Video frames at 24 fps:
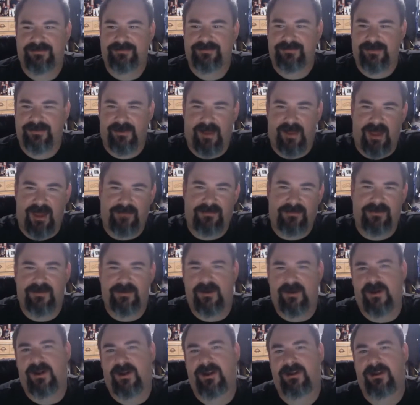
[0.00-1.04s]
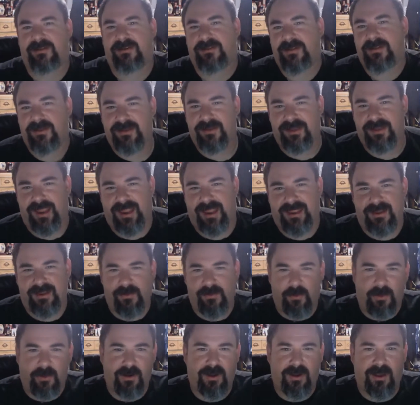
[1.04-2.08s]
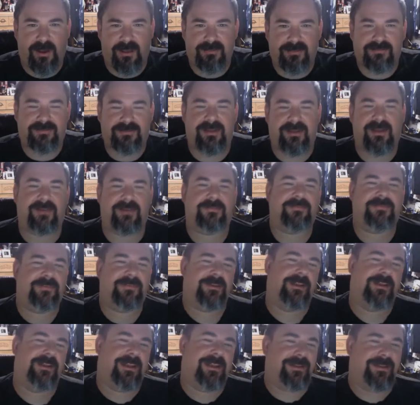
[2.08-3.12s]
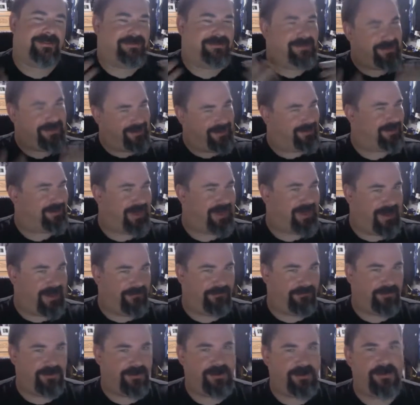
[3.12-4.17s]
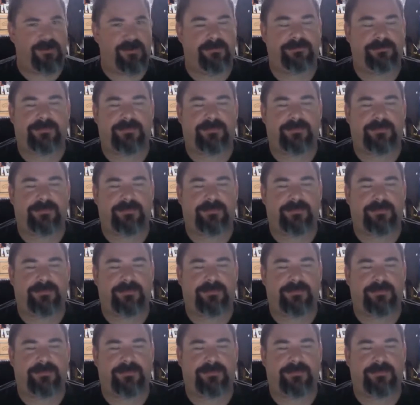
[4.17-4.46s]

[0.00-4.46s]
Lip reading: avant-garde Andy Warhol stuff, this ain't for you.